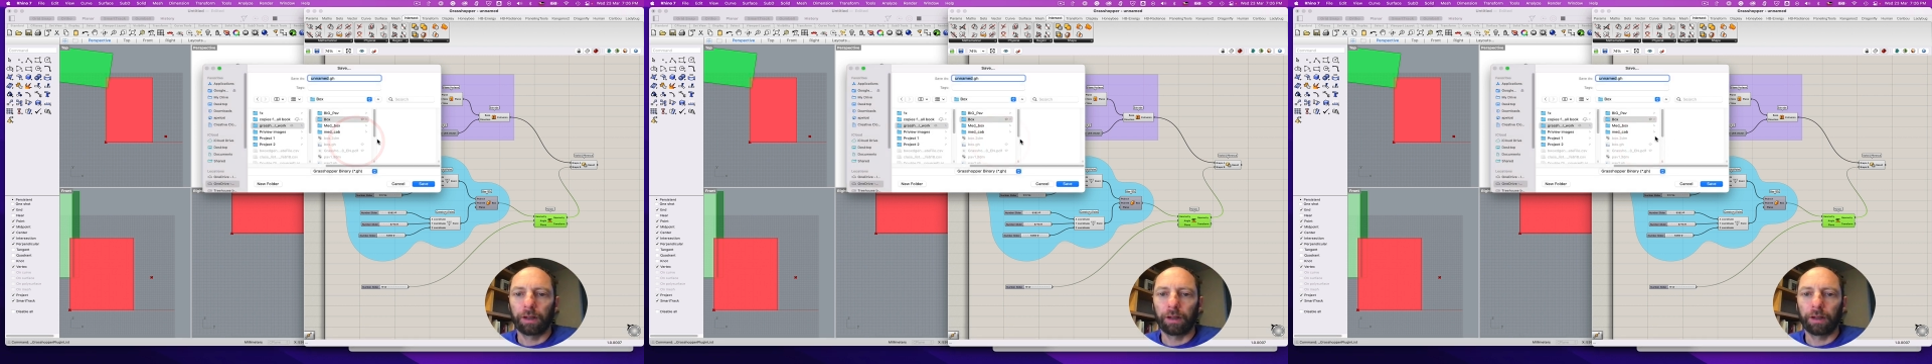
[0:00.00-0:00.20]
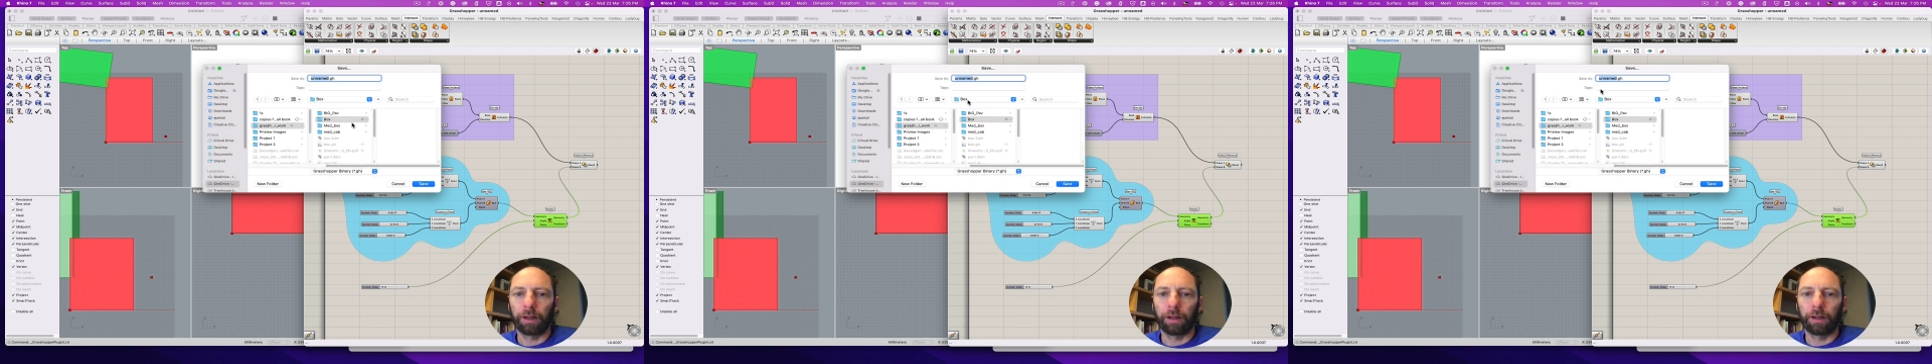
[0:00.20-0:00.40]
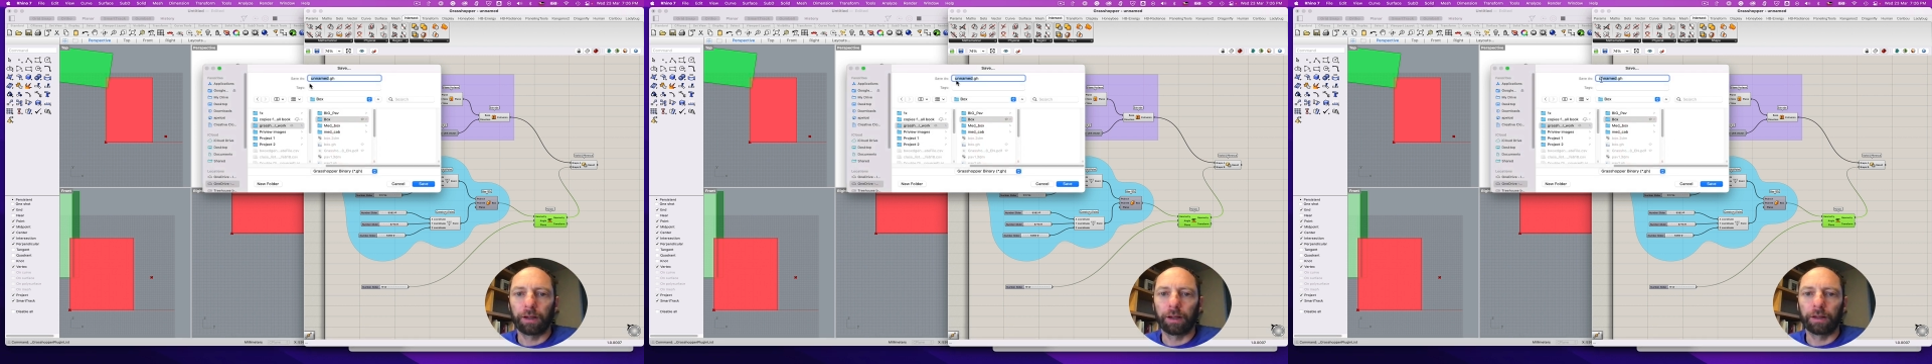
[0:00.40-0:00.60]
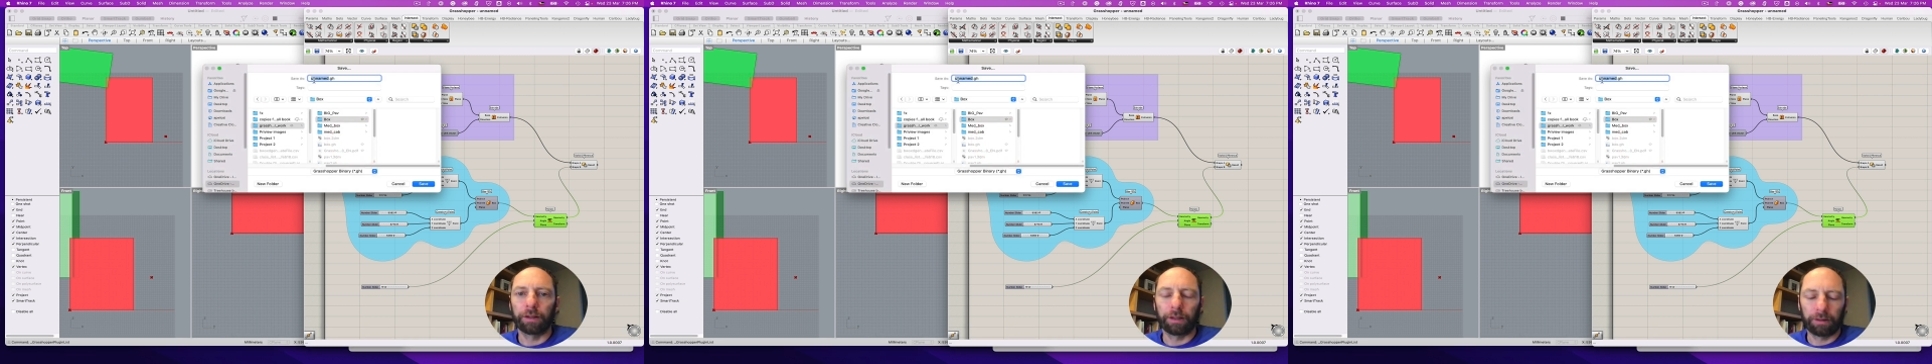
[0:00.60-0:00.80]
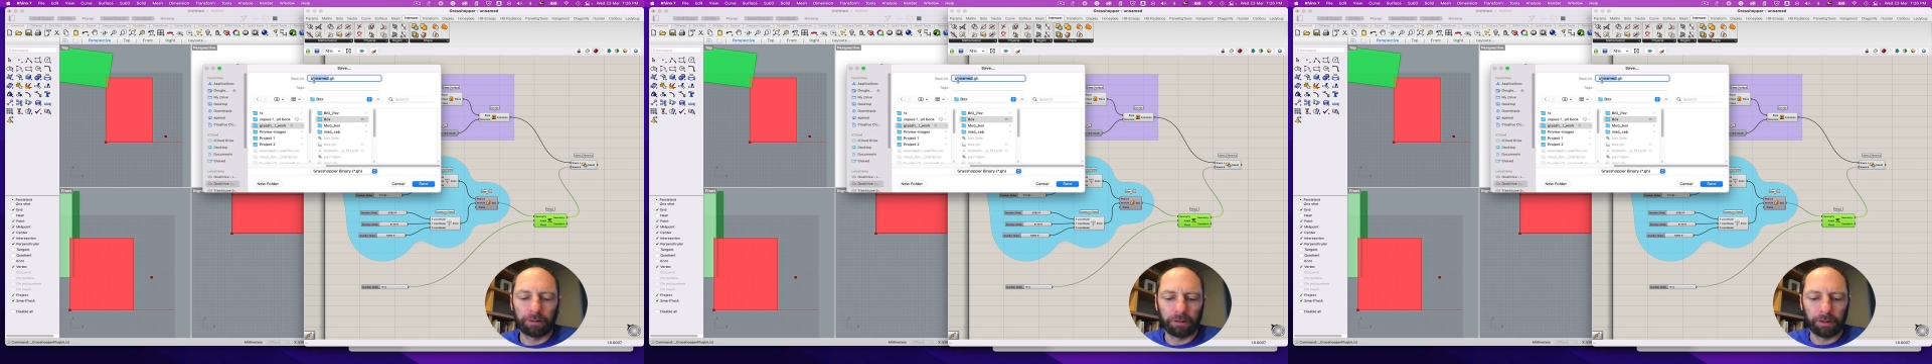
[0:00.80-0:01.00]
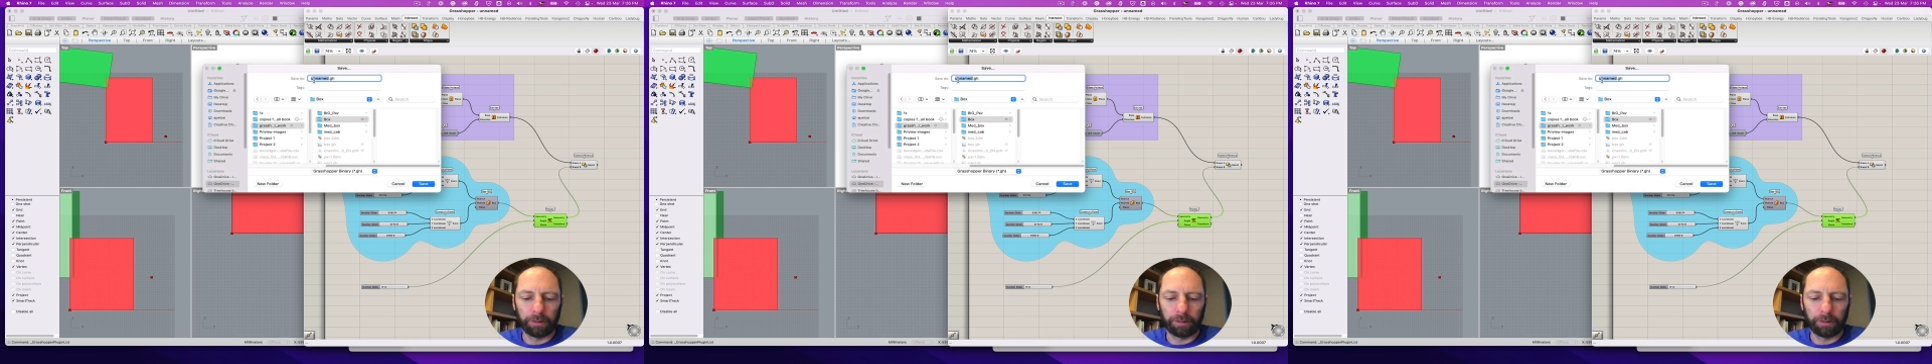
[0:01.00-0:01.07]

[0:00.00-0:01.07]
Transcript: uh, and then